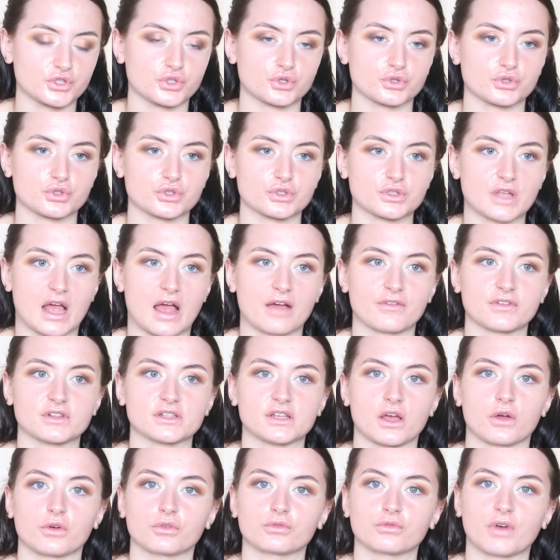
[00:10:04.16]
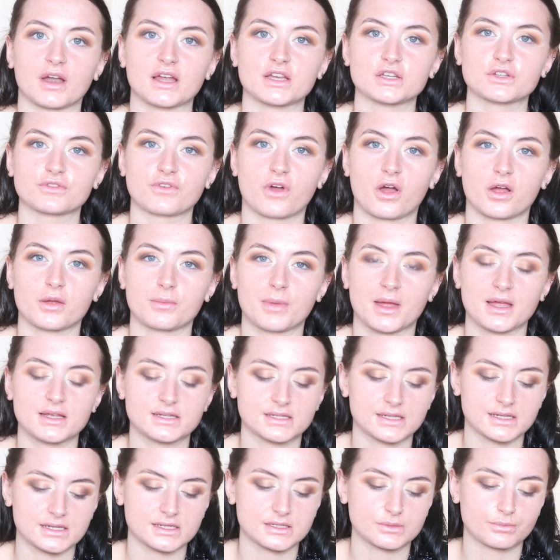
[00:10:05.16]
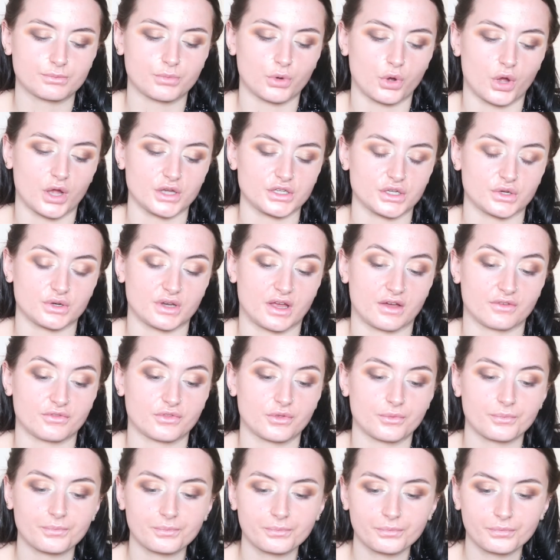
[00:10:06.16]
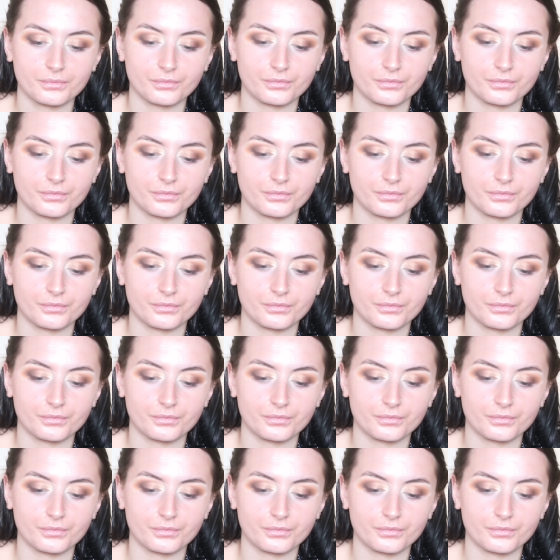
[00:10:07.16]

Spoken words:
does have its own range of eye bases, but I don't have them.